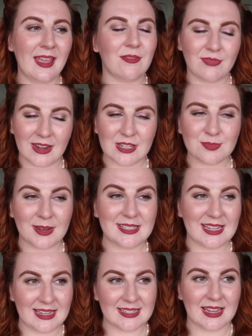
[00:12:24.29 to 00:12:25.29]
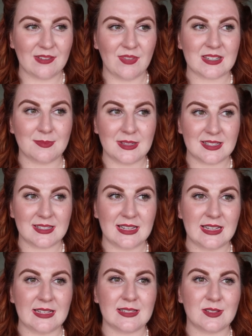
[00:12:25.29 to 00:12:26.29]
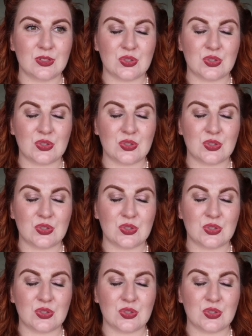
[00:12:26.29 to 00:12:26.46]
I finished my daytime vitamin C's,